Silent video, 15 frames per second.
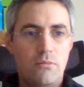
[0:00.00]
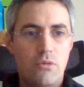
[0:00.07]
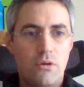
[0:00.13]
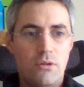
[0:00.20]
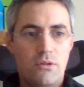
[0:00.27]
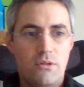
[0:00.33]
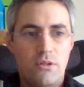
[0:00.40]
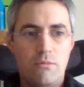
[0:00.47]

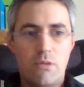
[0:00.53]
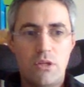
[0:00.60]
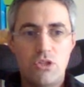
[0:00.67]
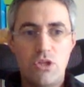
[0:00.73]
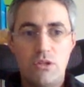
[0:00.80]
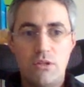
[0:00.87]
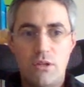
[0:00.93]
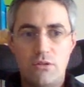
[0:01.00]
but
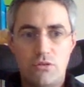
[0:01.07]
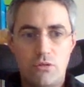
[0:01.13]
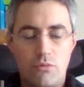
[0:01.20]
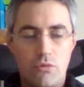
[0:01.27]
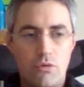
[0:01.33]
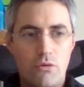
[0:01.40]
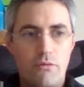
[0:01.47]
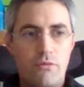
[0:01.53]
imagine that
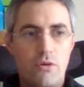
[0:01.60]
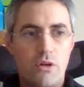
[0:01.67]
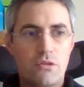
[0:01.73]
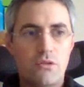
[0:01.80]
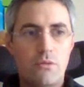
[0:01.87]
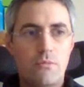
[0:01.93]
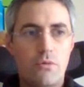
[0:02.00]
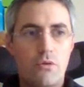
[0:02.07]
tomorrow, for
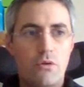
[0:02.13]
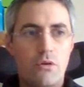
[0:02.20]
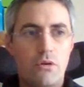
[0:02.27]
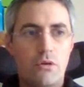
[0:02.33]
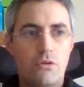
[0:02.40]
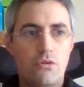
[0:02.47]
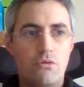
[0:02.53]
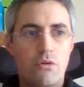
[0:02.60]

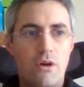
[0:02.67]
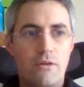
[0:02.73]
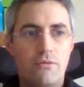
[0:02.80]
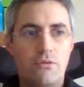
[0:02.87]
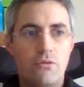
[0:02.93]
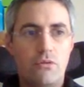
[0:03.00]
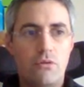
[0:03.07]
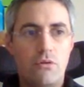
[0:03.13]
example, you
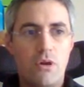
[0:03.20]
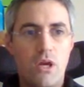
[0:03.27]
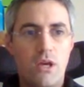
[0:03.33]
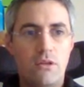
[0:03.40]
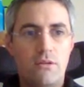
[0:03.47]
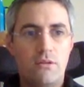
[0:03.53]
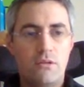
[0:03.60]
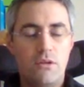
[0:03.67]
have to
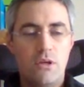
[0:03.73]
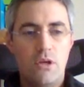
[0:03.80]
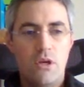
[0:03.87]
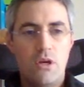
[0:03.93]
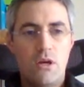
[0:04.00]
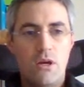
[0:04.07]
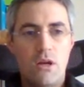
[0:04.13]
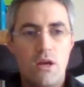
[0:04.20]
create
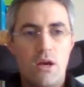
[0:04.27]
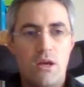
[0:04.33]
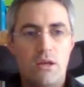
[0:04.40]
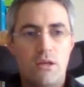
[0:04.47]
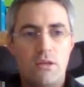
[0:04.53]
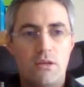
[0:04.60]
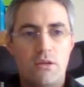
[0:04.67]
like